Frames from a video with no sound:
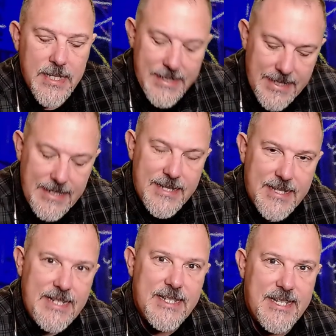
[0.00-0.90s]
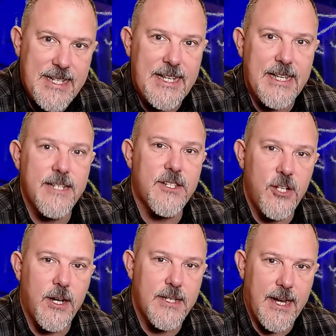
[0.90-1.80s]
T C C is
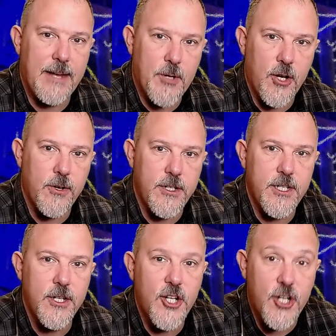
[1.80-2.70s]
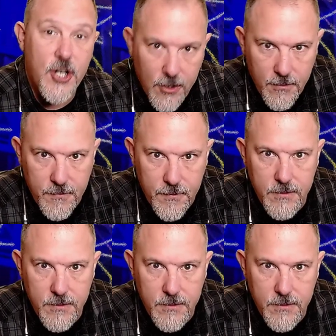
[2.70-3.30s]
not time current curve.